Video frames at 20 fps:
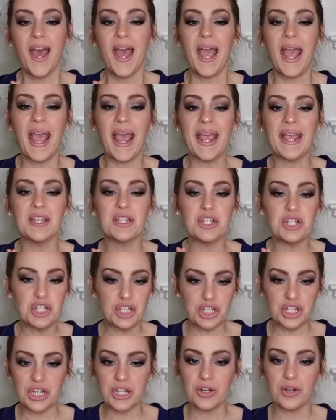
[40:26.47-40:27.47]
A
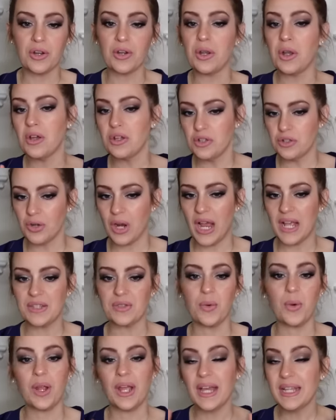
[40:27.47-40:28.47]
sheer dress
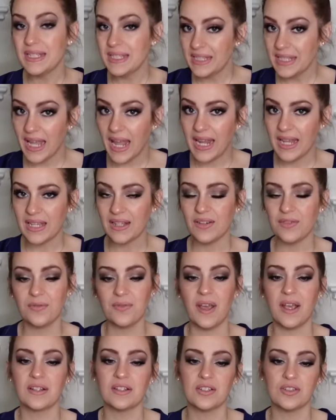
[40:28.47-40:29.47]
or a naked
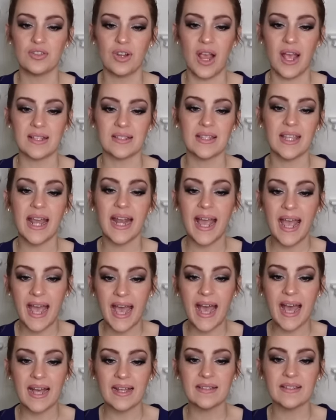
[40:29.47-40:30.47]
effect dress that
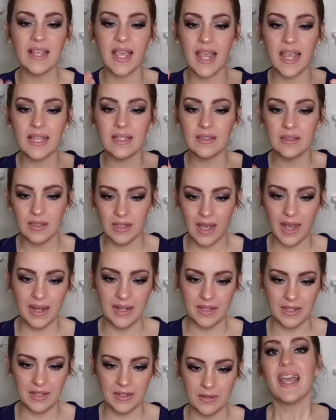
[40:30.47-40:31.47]
has a
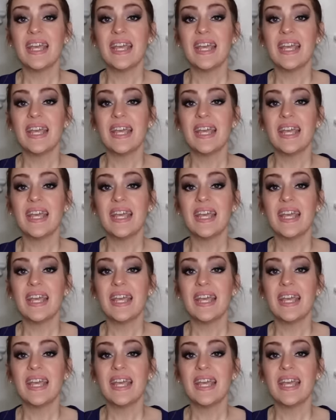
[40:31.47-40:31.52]
lining.